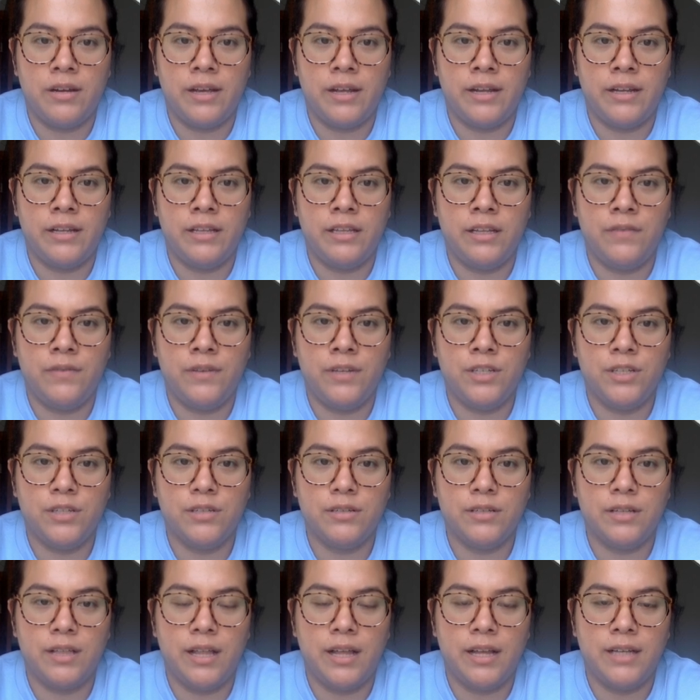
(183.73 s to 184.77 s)
an individual's
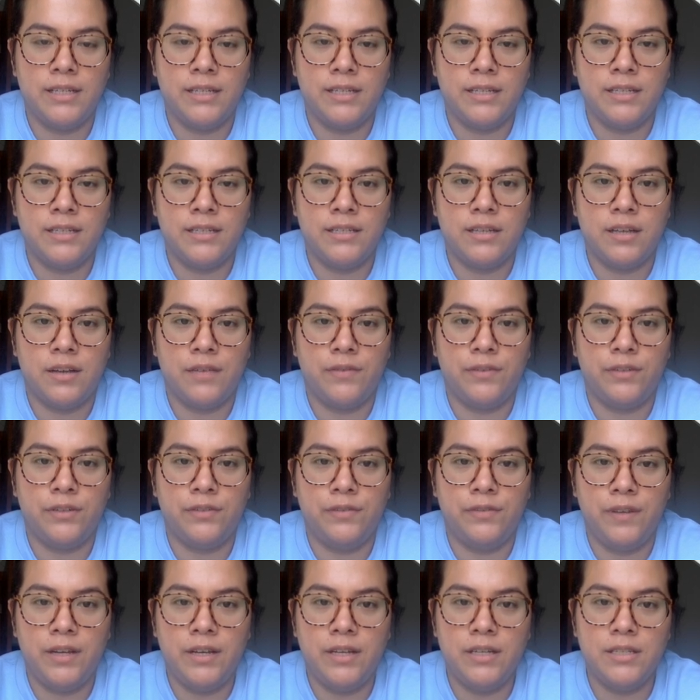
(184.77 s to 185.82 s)
glasses off their
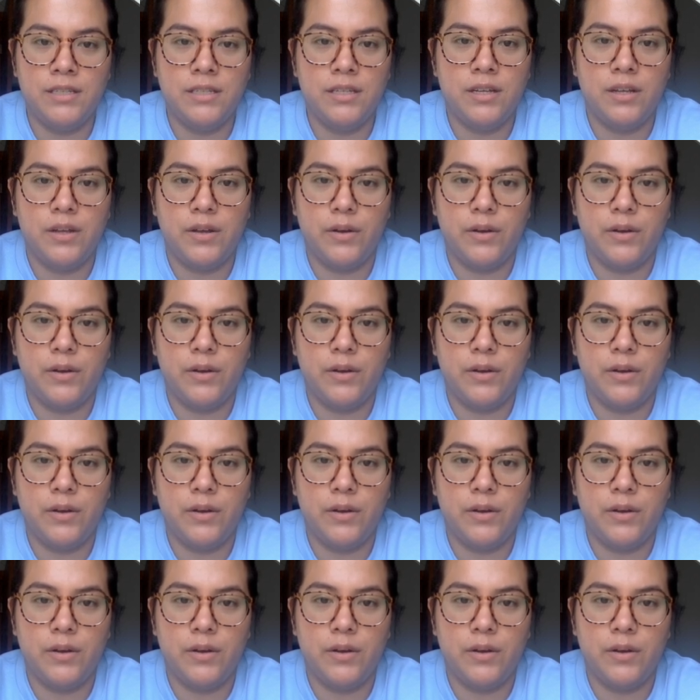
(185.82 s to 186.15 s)
face,